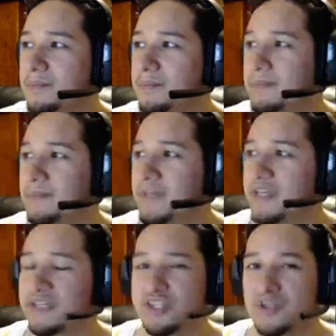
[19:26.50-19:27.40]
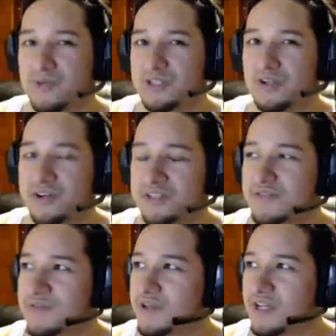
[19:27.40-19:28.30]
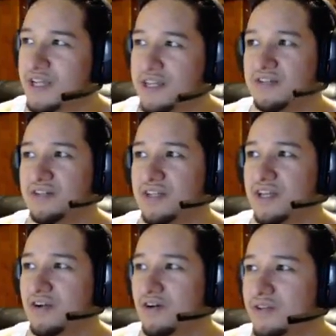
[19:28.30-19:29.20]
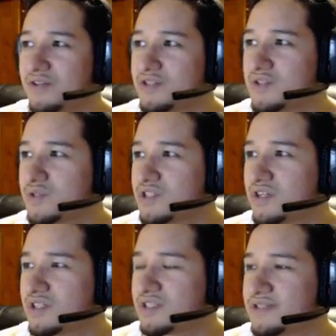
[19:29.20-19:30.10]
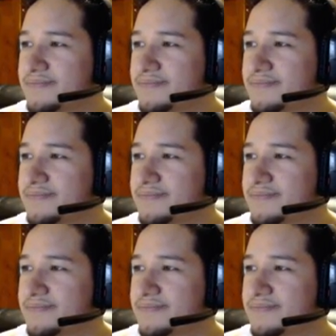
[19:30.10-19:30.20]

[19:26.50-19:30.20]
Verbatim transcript: they can just switch targets if they're any good at all. They'll just switch targets.